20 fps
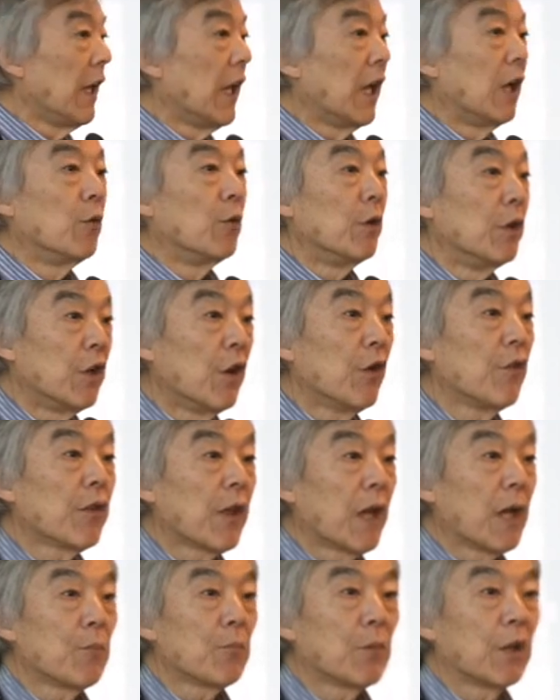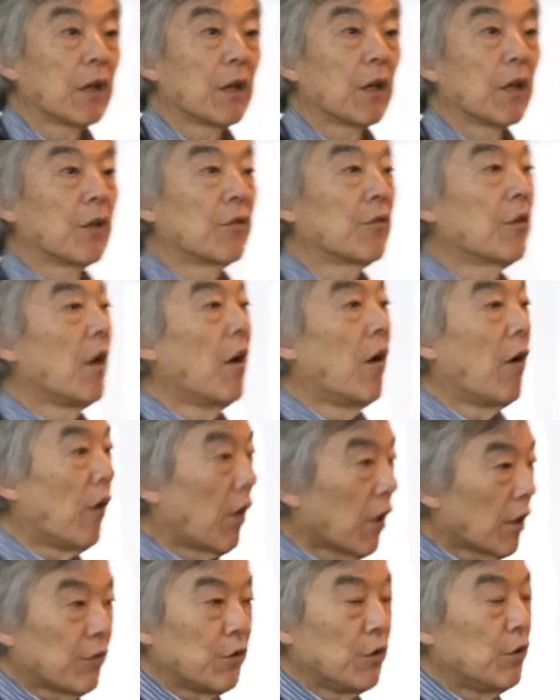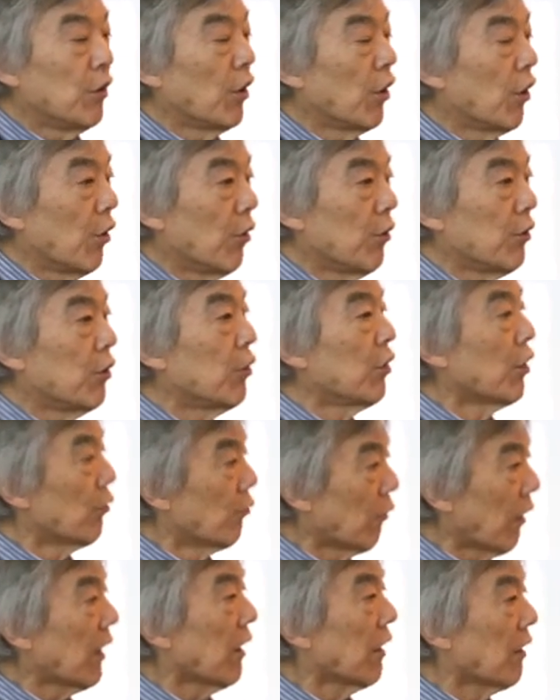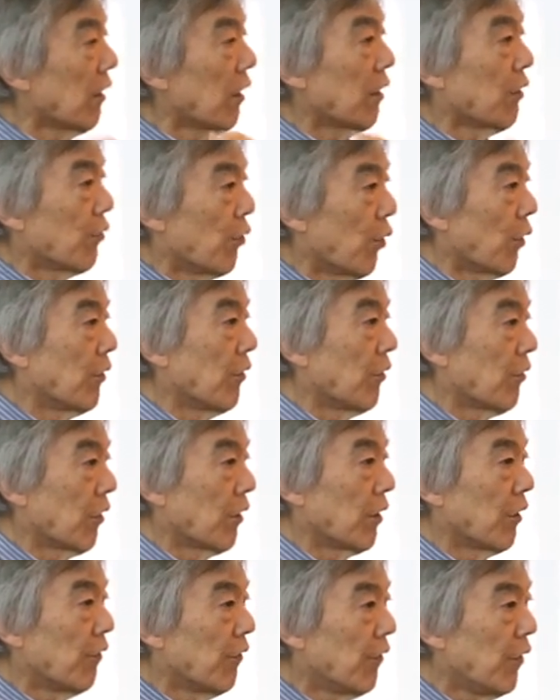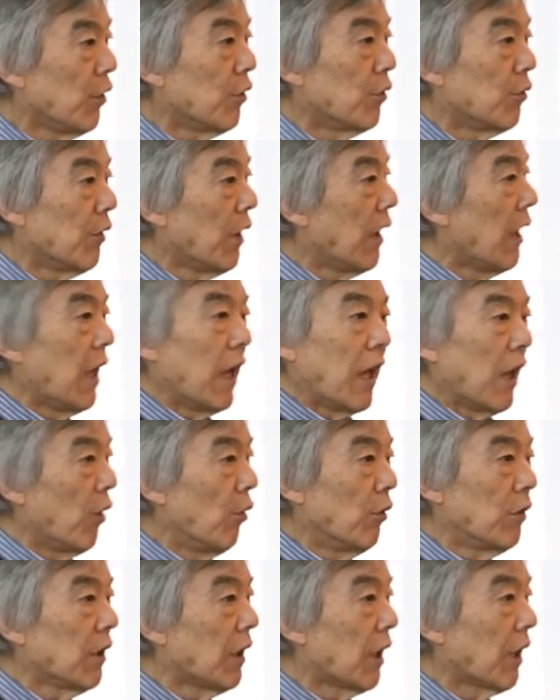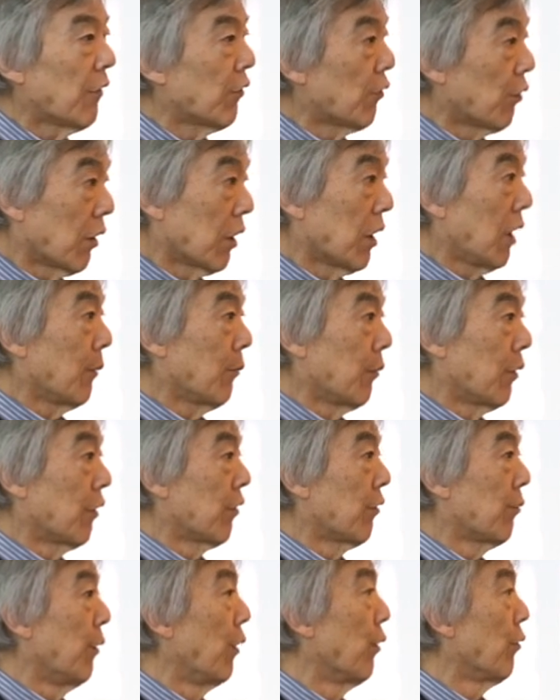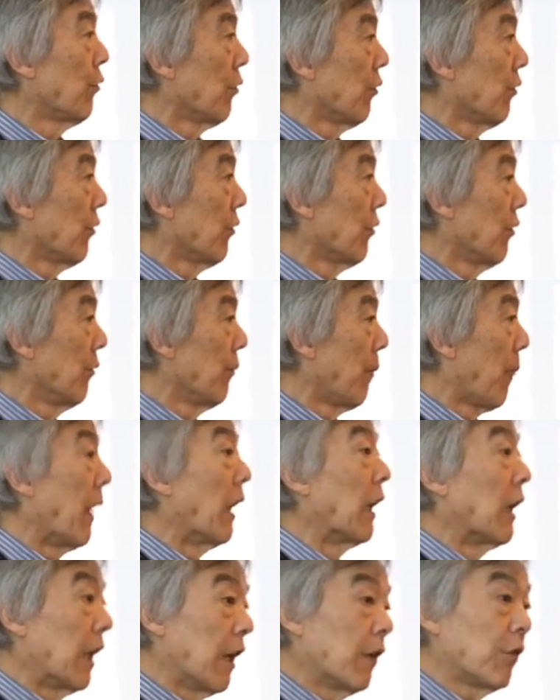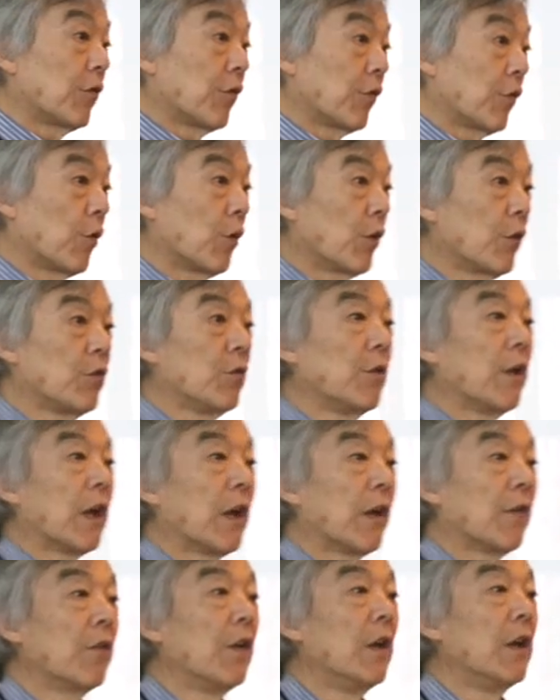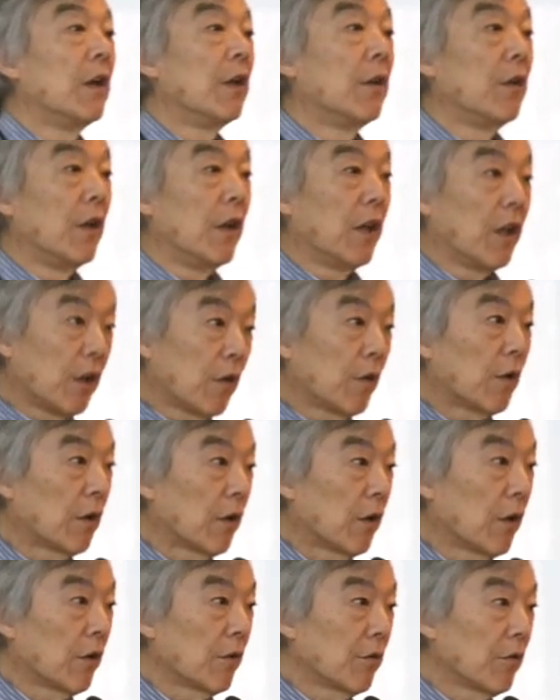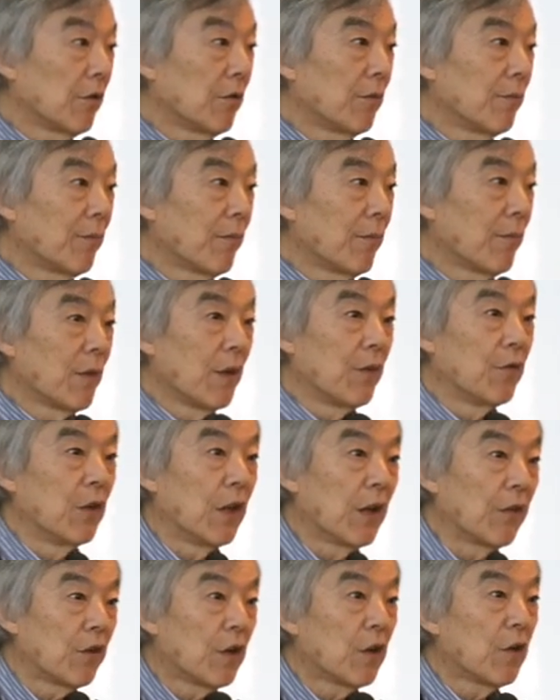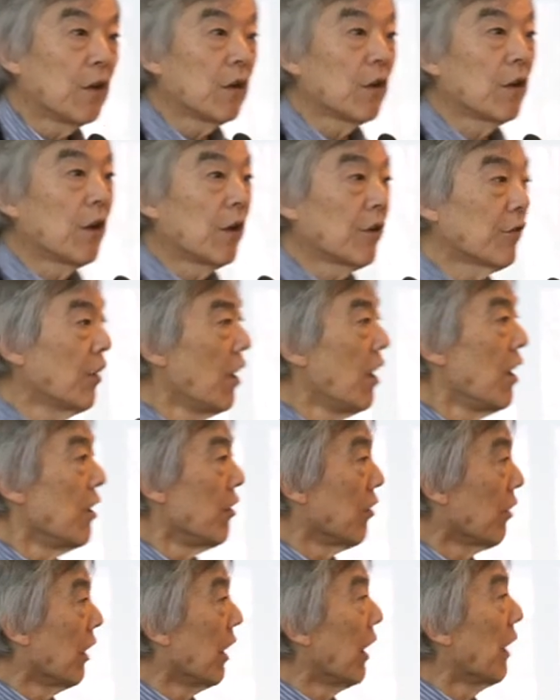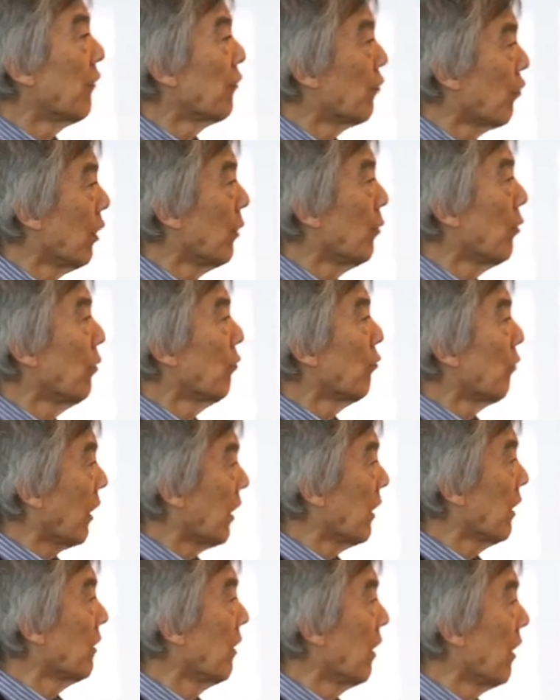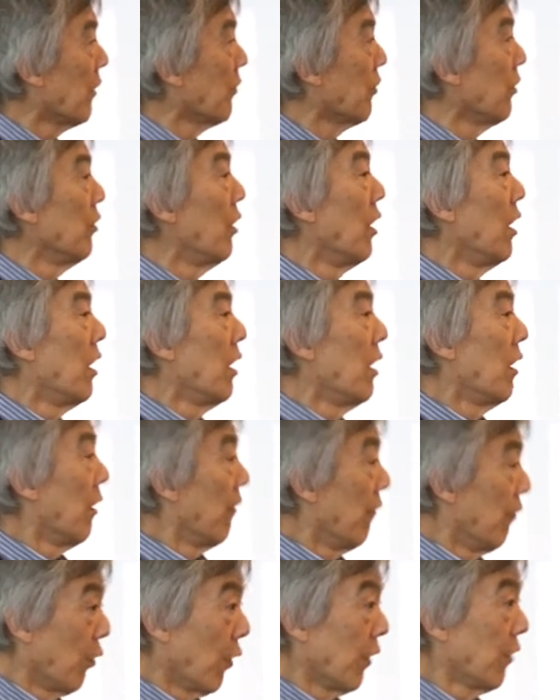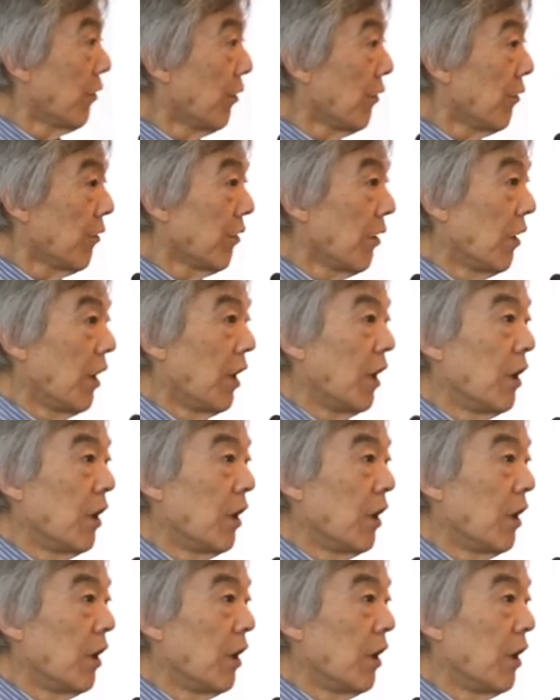And we know that because all of you know you can recognize voices on the phone only after a couple exposures, unless, of course, you have hearing loss. If you have hearing loss, you're going to have trouble recognizing voices.